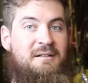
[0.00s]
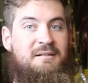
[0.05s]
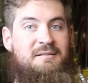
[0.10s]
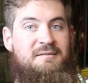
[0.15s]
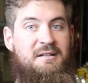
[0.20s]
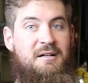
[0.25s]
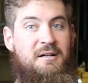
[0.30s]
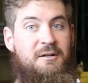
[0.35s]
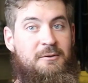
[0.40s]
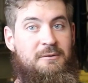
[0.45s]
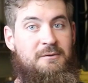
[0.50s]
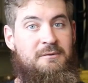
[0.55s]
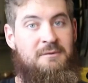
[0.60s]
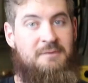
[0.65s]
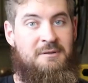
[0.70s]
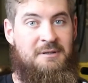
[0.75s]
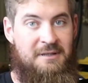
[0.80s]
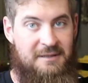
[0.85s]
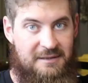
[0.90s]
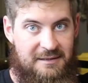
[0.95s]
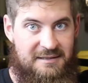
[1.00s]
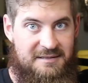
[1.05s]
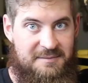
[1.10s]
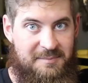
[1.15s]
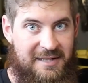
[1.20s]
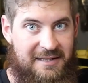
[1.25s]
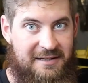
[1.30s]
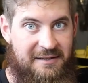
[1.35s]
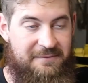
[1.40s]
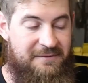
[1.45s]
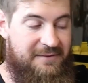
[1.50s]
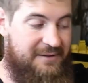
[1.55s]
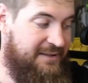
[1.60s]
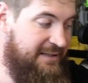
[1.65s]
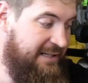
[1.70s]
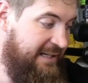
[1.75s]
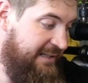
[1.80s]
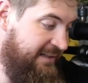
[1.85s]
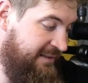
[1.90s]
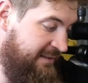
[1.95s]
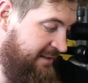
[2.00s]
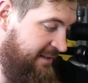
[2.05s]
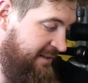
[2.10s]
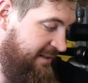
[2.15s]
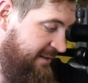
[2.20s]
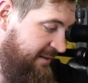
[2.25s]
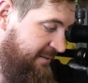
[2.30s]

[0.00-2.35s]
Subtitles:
So, that's about it for today.